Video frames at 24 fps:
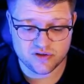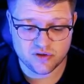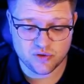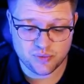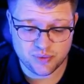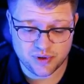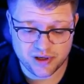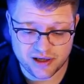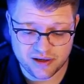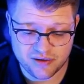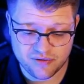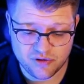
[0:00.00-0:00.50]

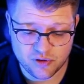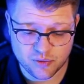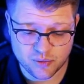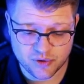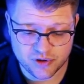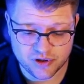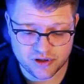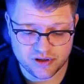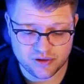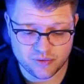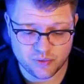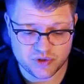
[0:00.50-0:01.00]
two pane view
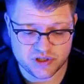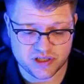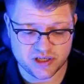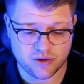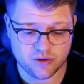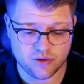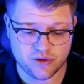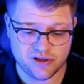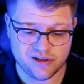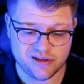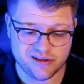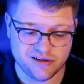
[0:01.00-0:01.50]
model, which I
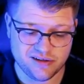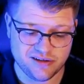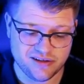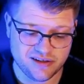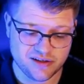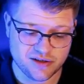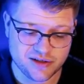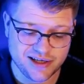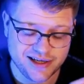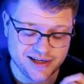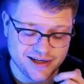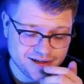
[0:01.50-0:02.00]
already
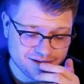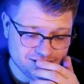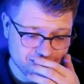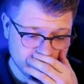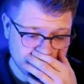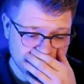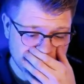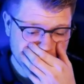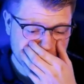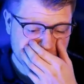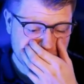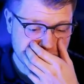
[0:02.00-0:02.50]
declared.
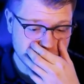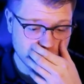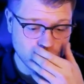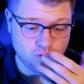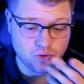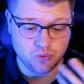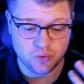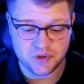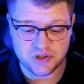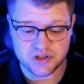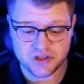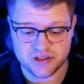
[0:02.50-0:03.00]

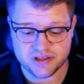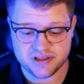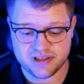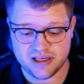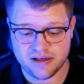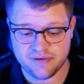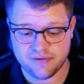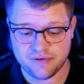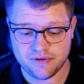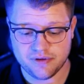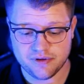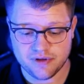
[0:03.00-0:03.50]
So we just
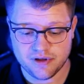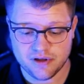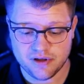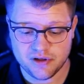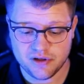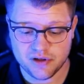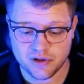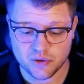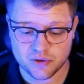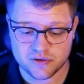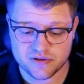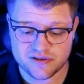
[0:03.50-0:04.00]
have a
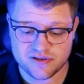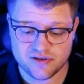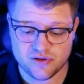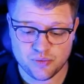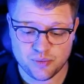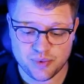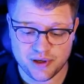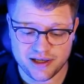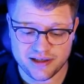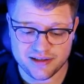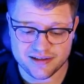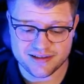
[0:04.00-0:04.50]
nodes
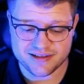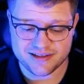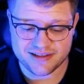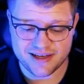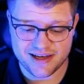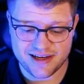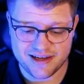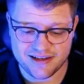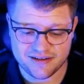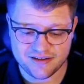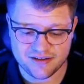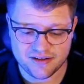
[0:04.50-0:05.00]
two pane
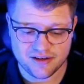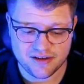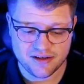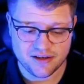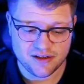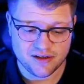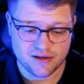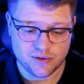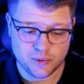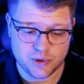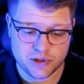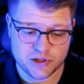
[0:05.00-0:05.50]
state,
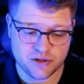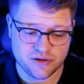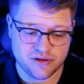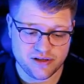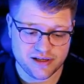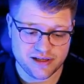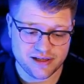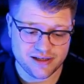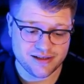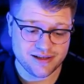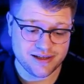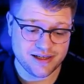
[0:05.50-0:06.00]
which on
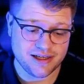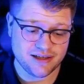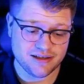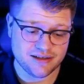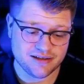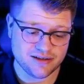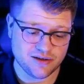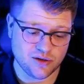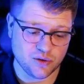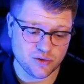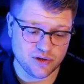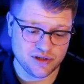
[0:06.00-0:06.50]
the other
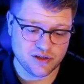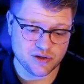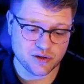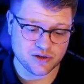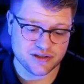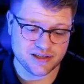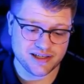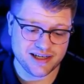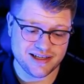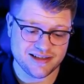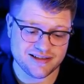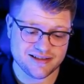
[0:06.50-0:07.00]
hand only
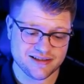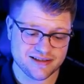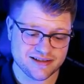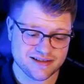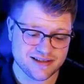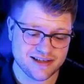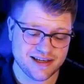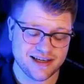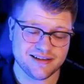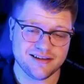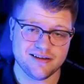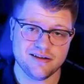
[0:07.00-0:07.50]
contains a
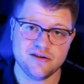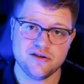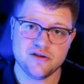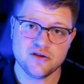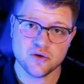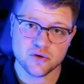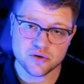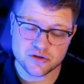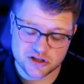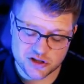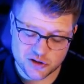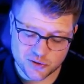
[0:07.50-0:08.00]
selected
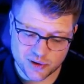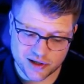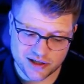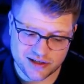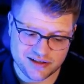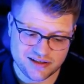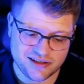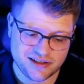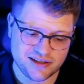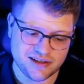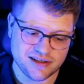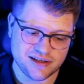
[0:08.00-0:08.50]
node
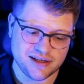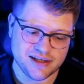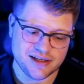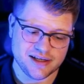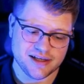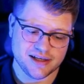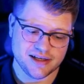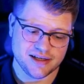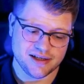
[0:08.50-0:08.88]
UID,